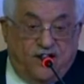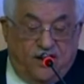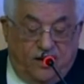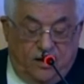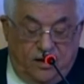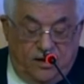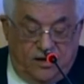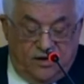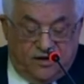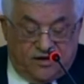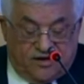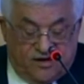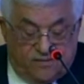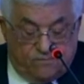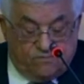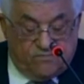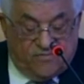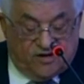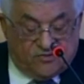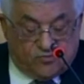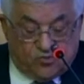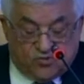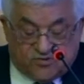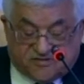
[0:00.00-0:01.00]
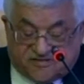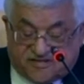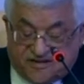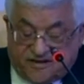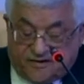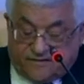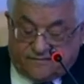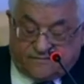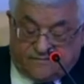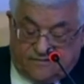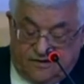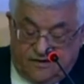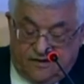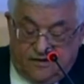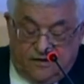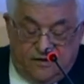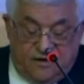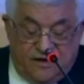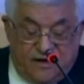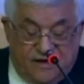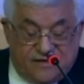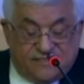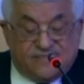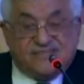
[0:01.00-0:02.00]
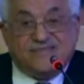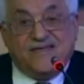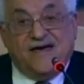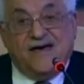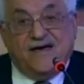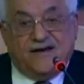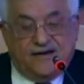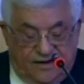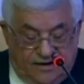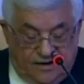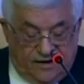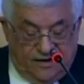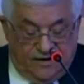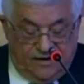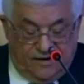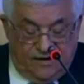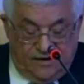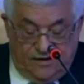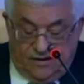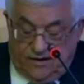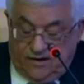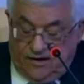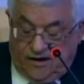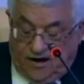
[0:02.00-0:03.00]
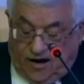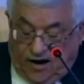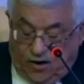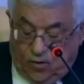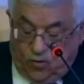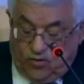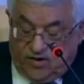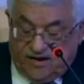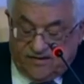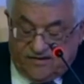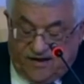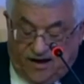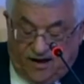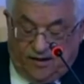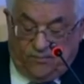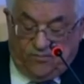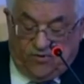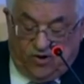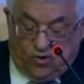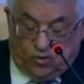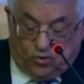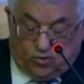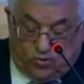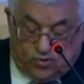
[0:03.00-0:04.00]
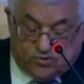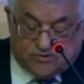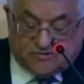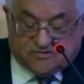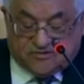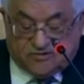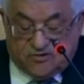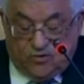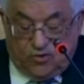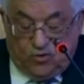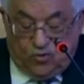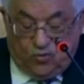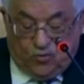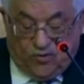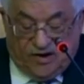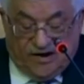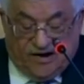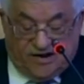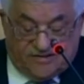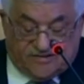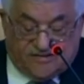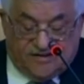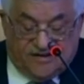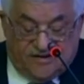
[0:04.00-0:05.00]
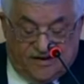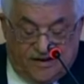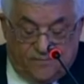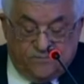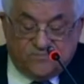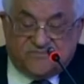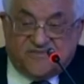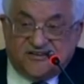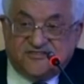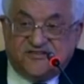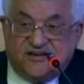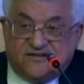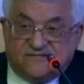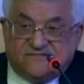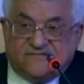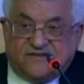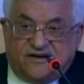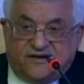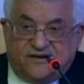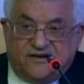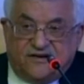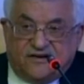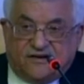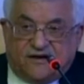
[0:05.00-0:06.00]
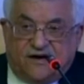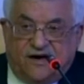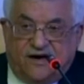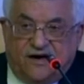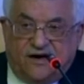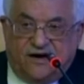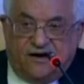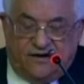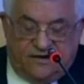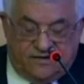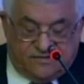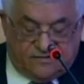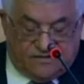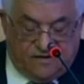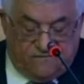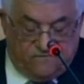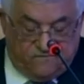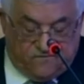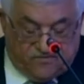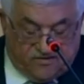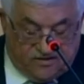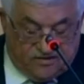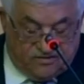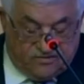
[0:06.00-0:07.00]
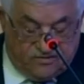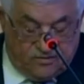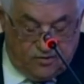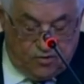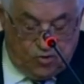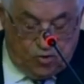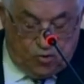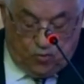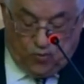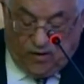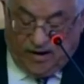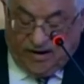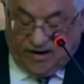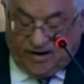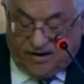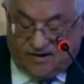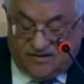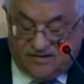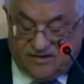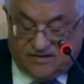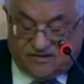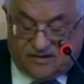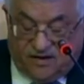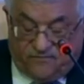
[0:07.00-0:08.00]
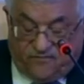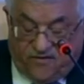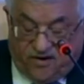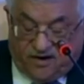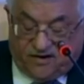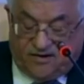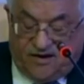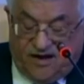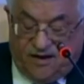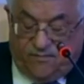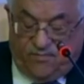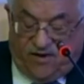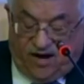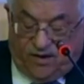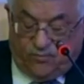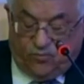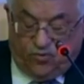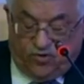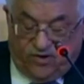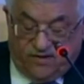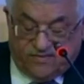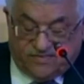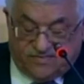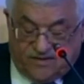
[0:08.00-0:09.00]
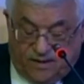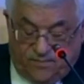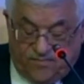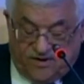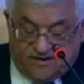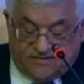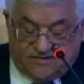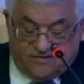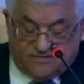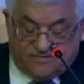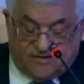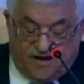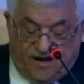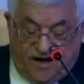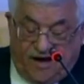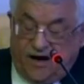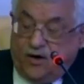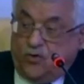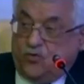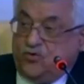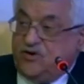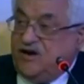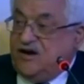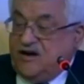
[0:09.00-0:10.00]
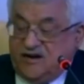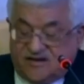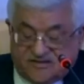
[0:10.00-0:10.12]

during the Arab summits the most recent of which is the Second Third Summit on supporting Jerusalem but these were not implemented. We have